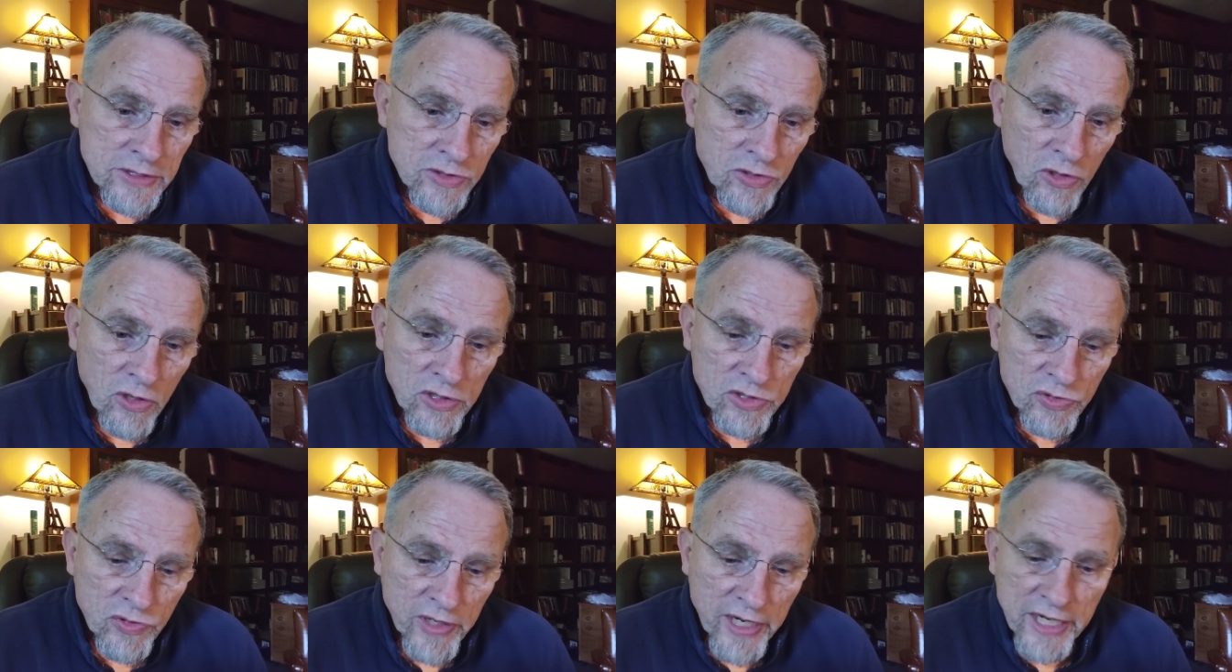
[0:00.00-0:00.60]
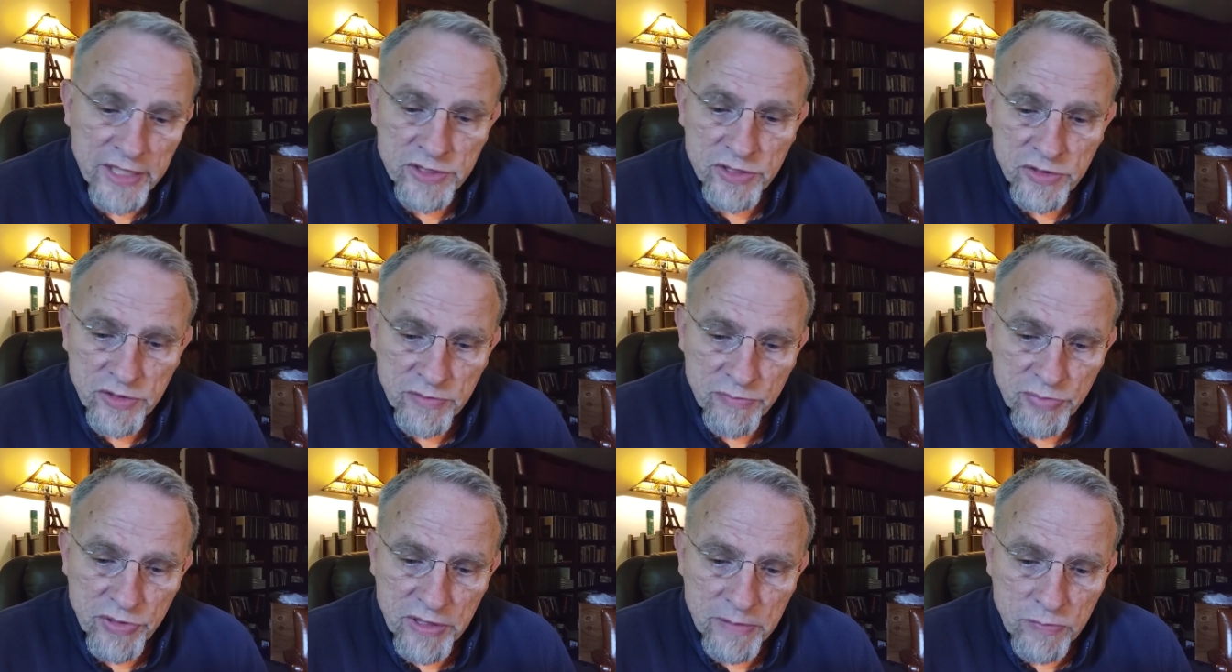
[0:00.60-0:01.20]
talk trash
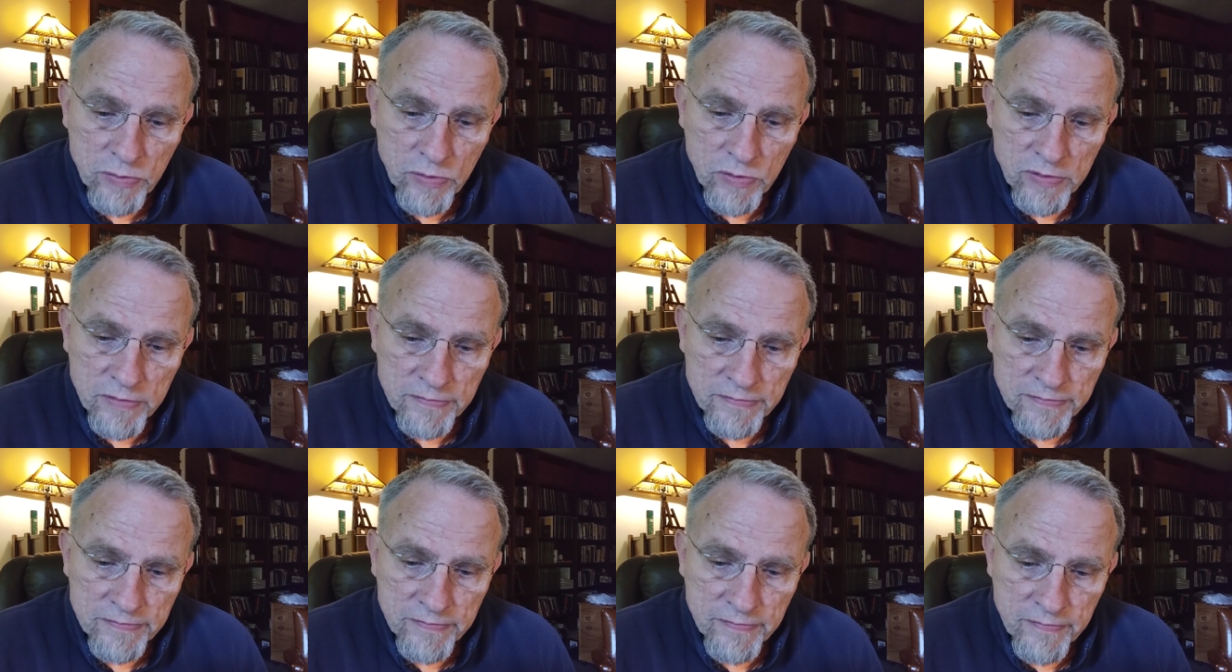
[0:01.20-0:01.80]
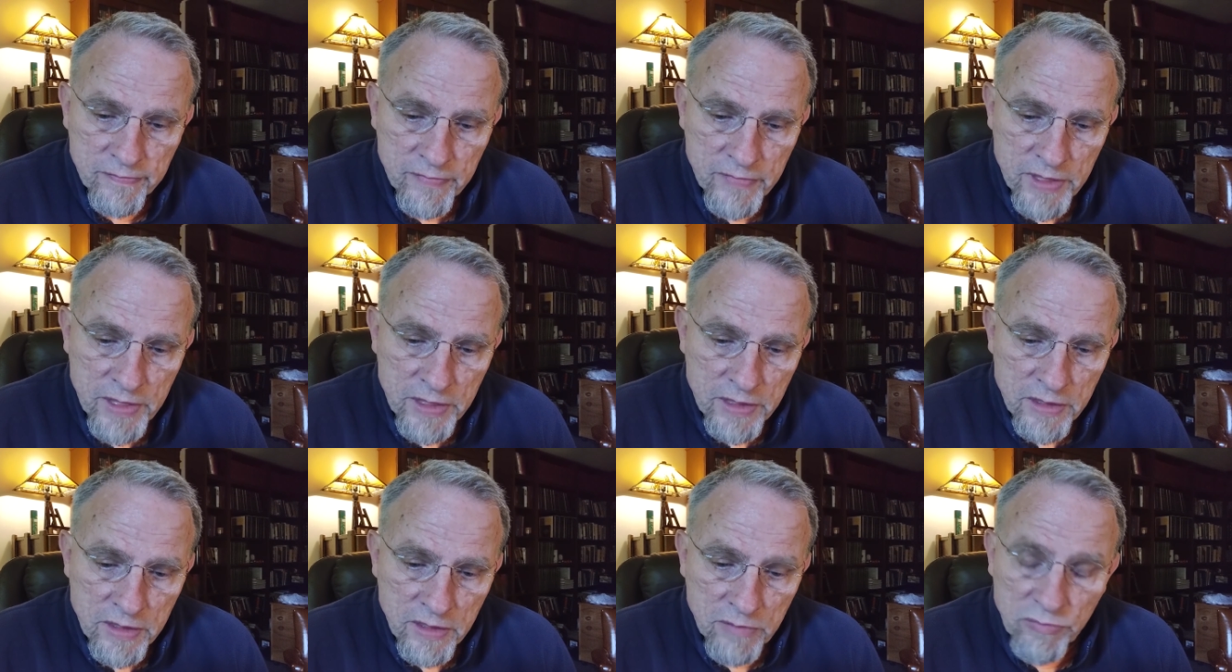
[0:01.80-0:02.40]
on people
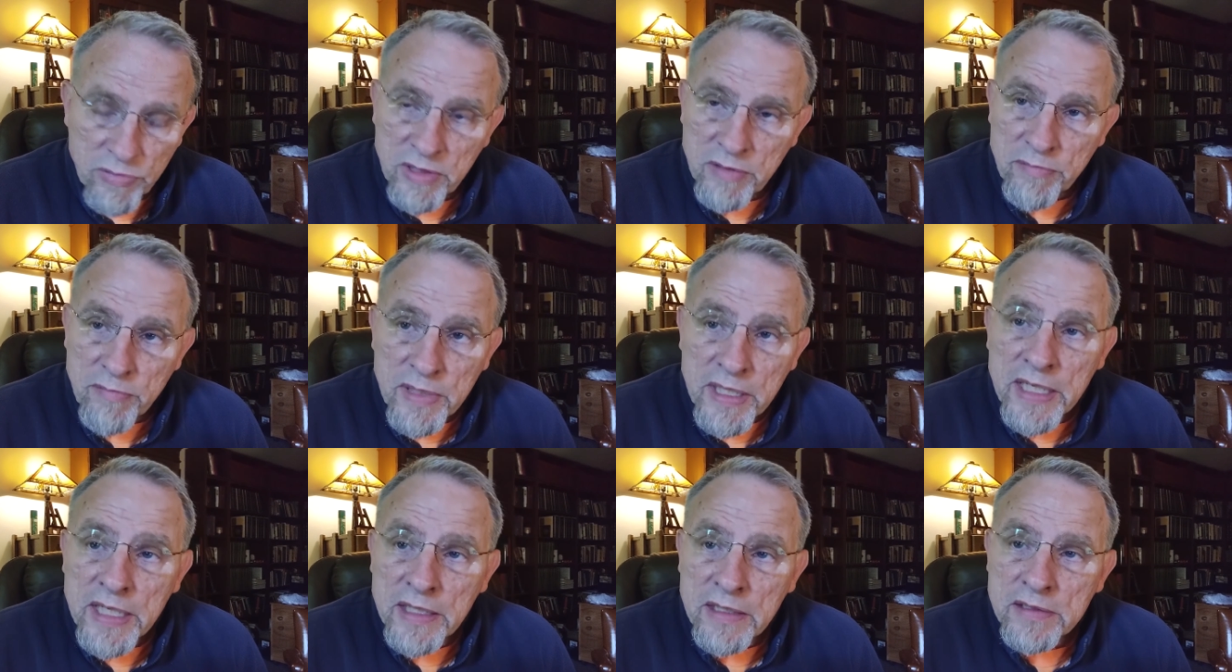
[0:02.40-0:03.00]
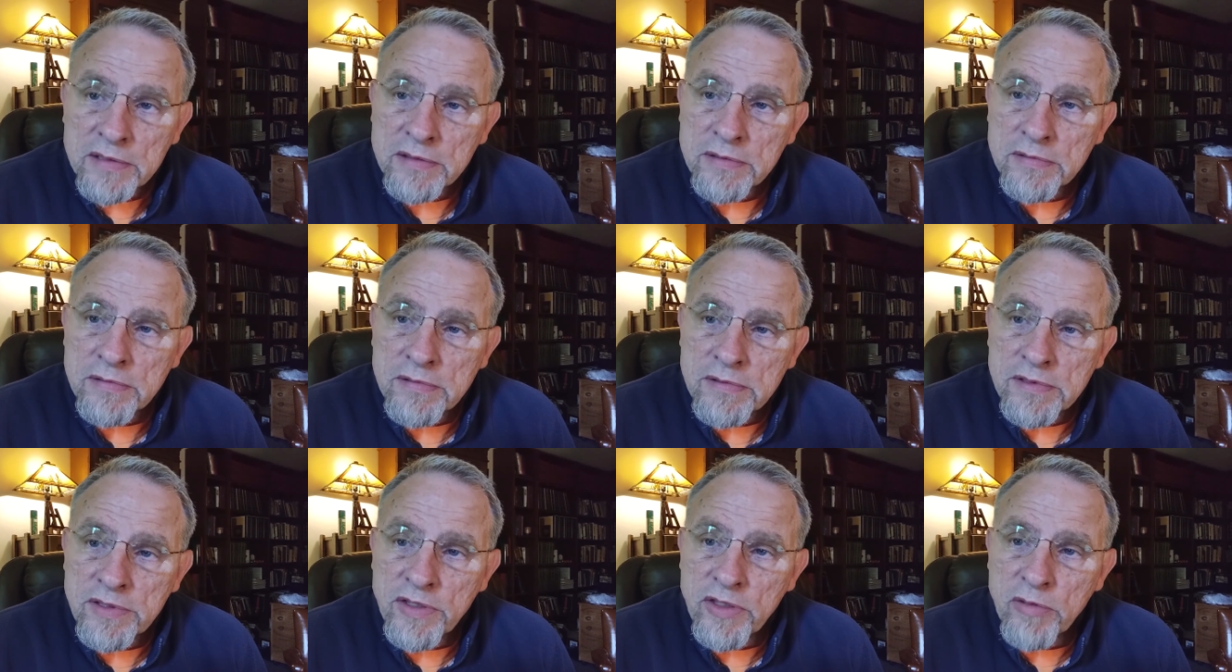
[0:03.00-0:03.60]
and be mean
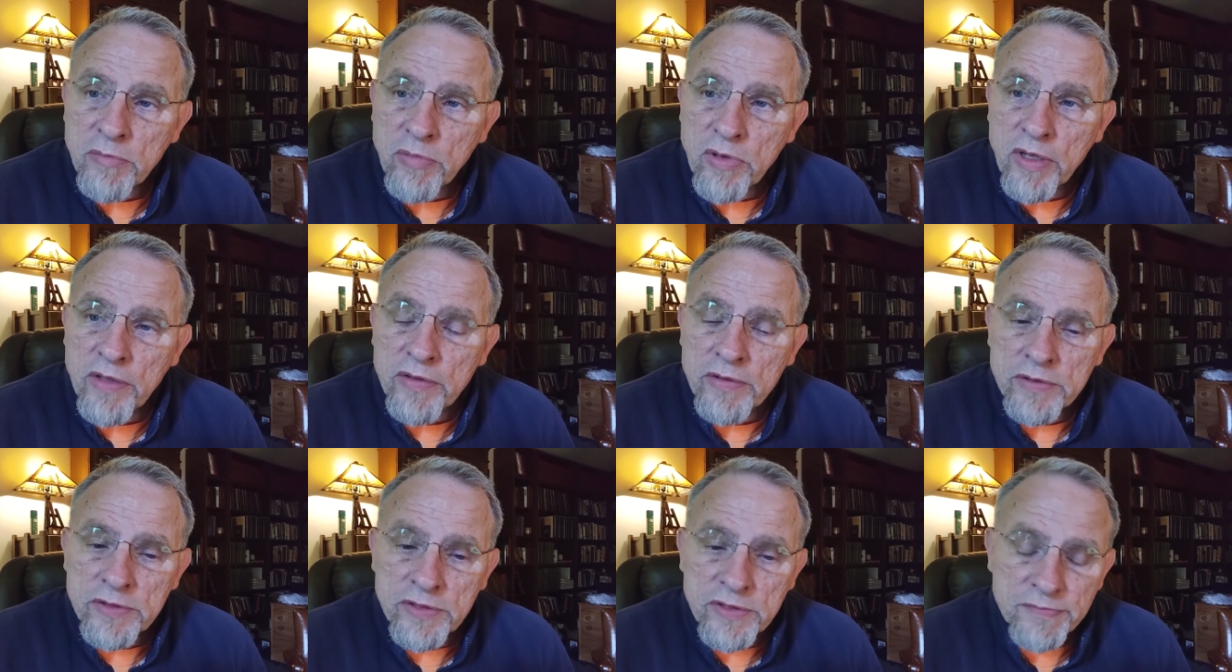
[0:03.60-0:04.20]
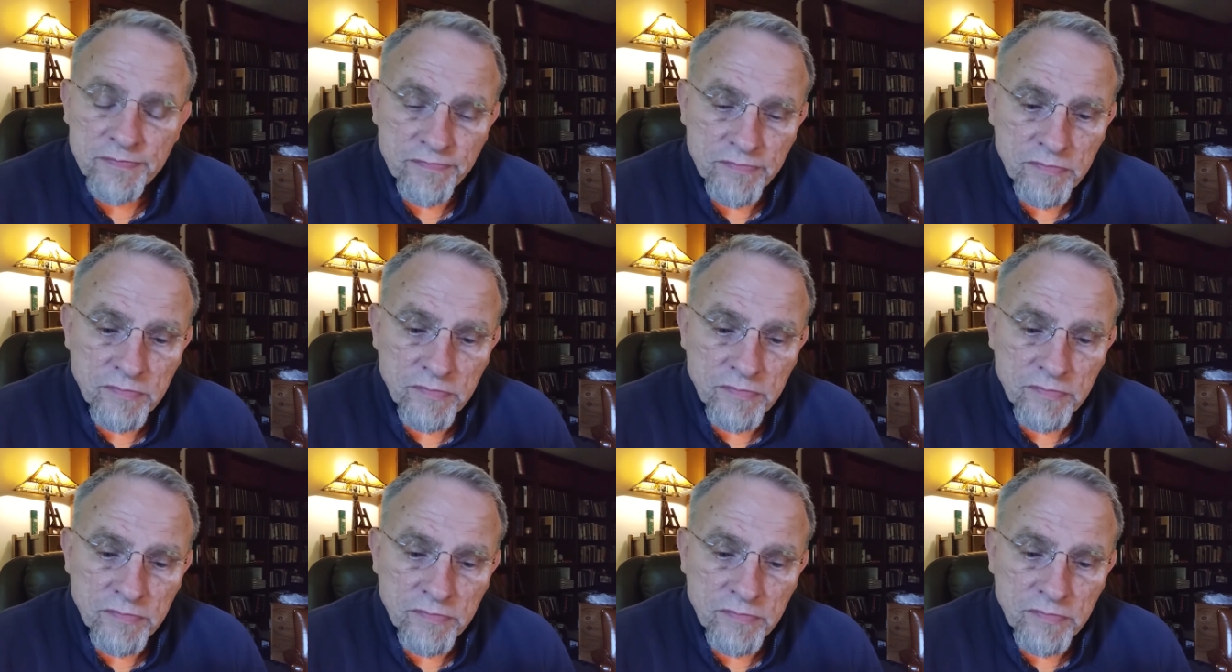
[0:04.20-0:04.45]
to their brothers.